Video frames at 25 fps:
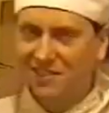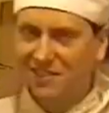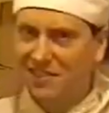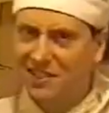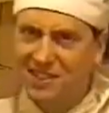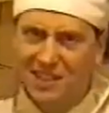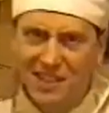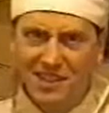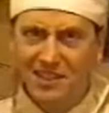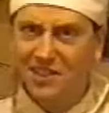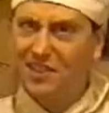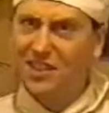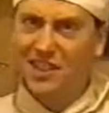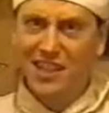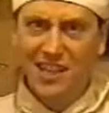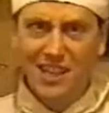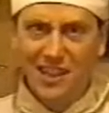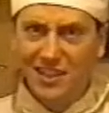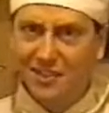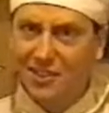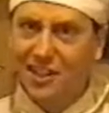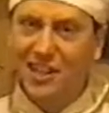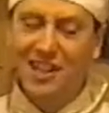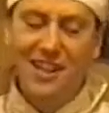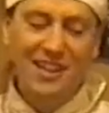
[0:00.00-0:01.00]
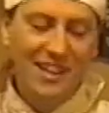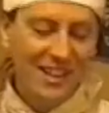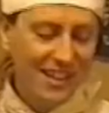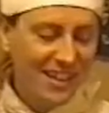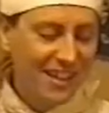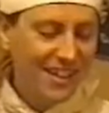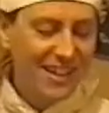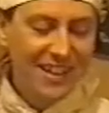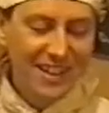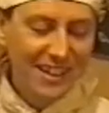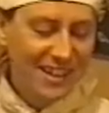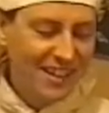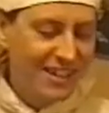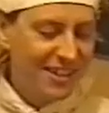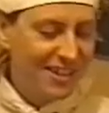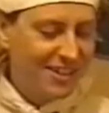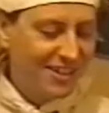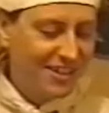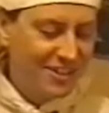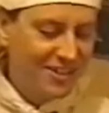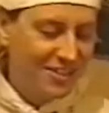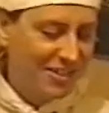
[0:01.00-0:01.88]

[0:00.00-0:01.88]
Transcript: Like, look what I'm doing,